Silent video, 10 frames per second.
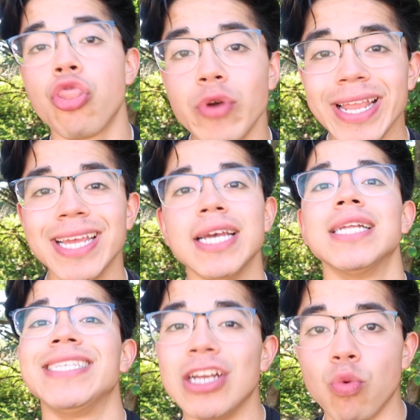3.
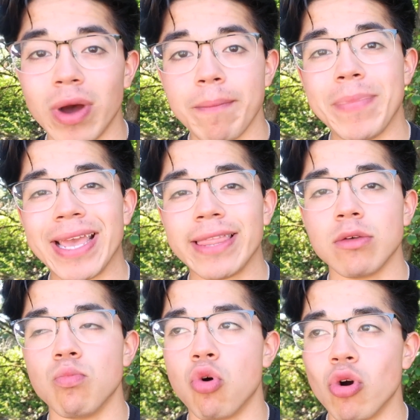Tier 1 being the
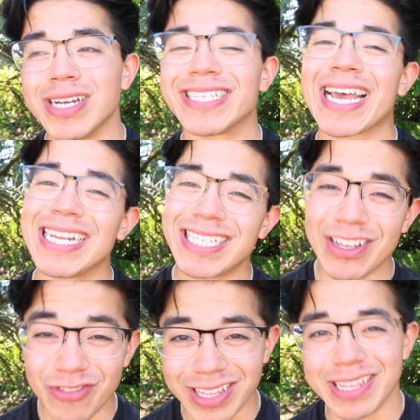more
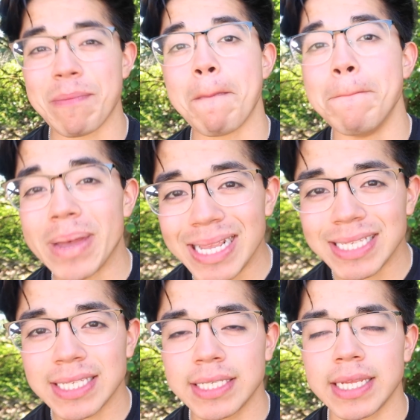scientifically
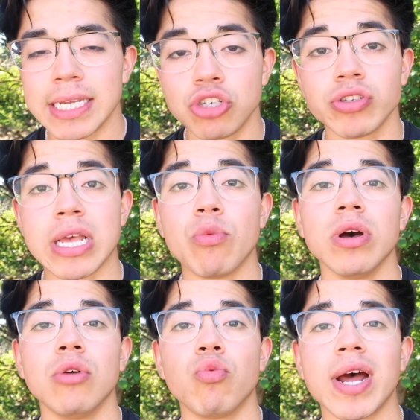based issues that
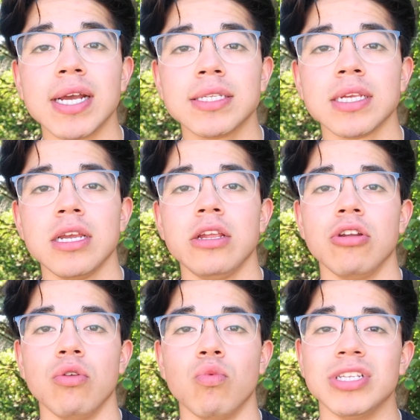will arise,
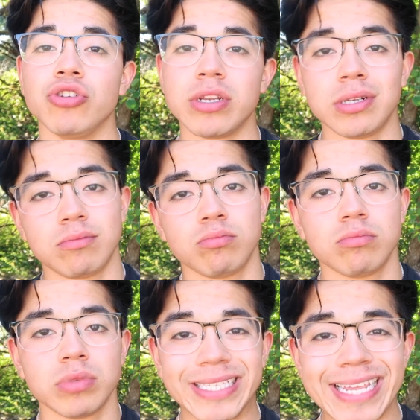the ones you can
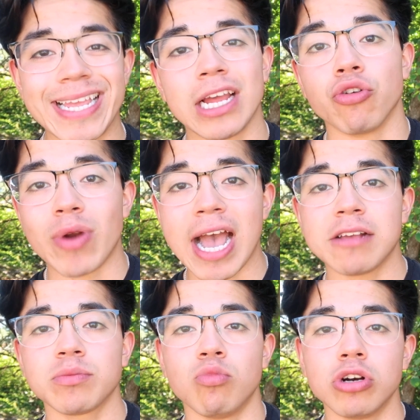see and
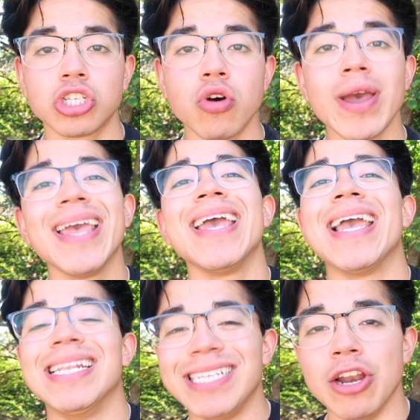grasp more so,
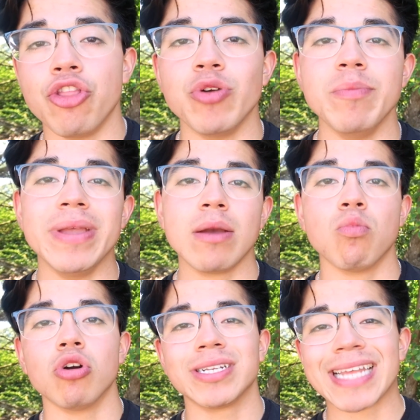and tier 3 being
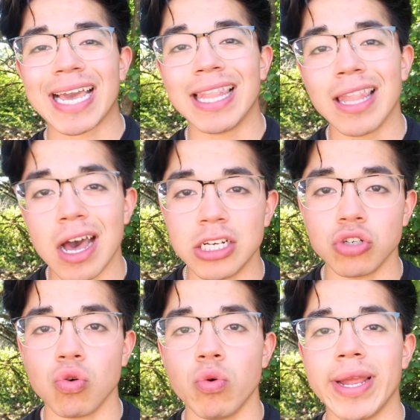more
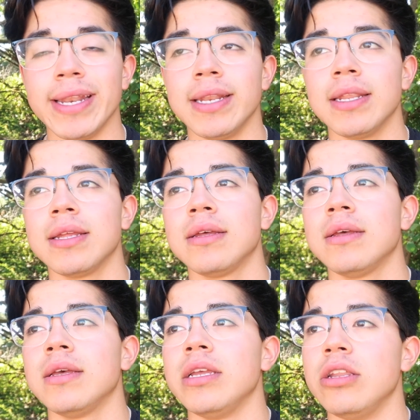psychological and
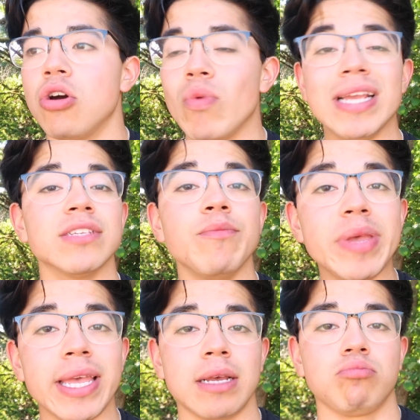ways of
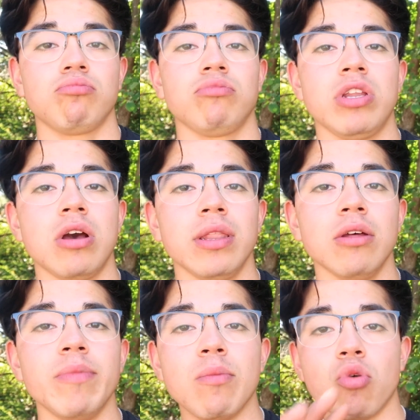being, a little
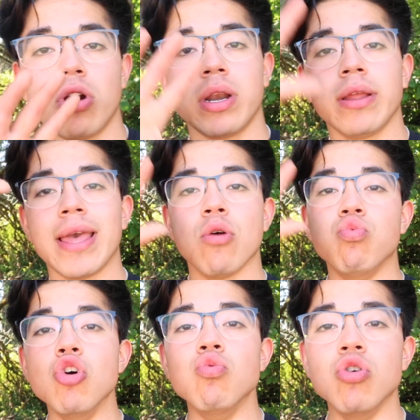bit more
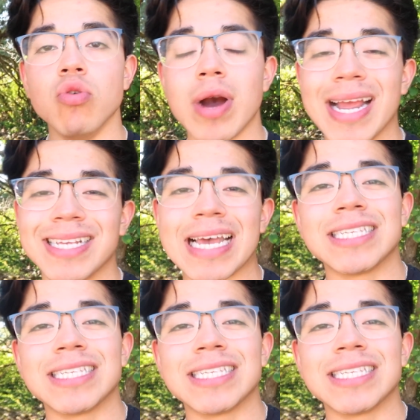woo-woo, I